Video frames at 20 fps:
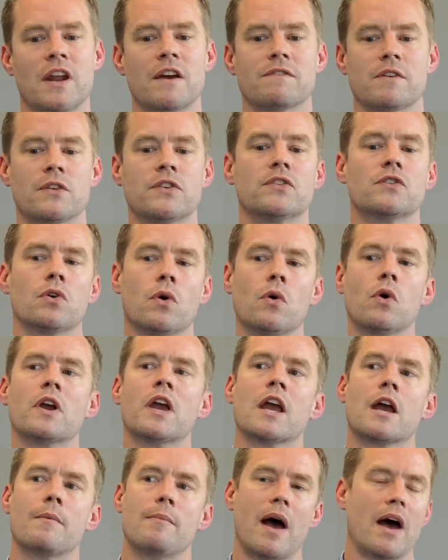and everyone's
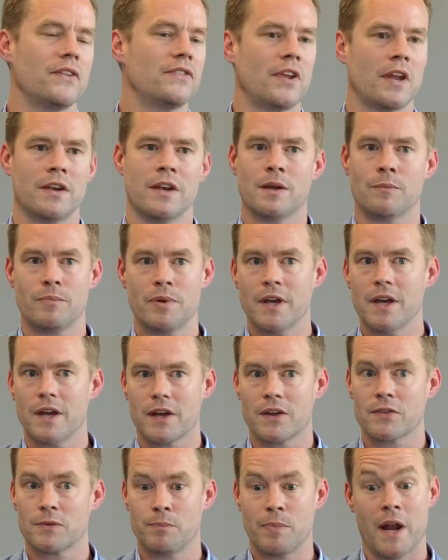talking about sending
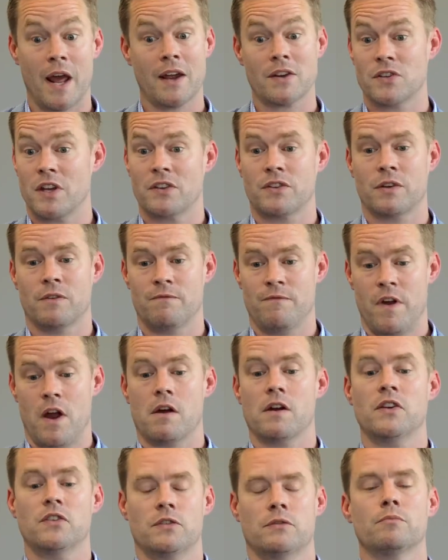pics, but actually it's a
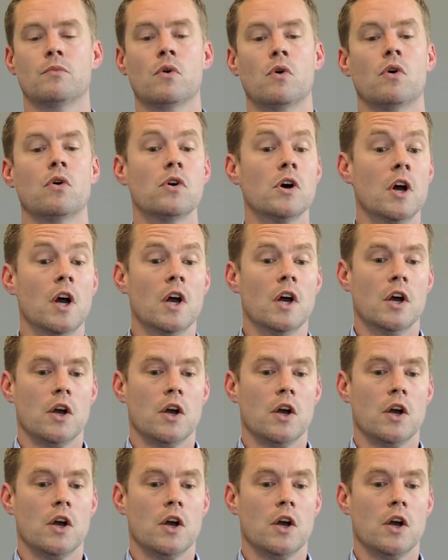very small